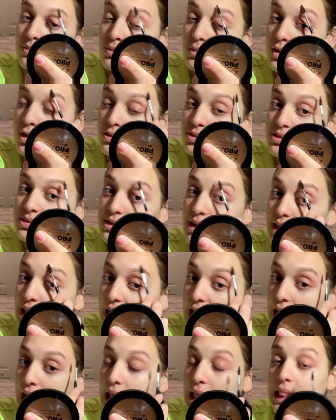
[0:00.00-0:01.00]
used to
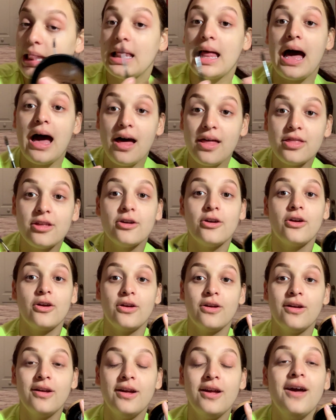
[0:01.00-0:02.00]
like lather
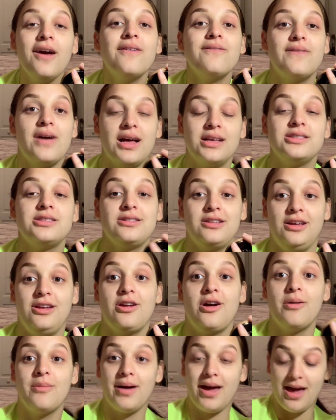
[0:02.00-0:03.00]
Vaseline
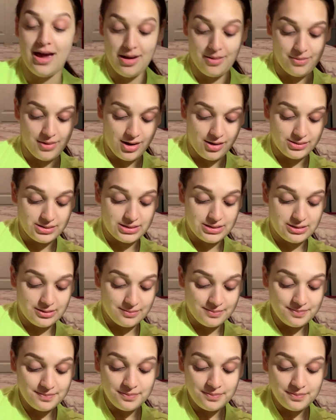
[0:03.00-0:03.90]
on my eyebrows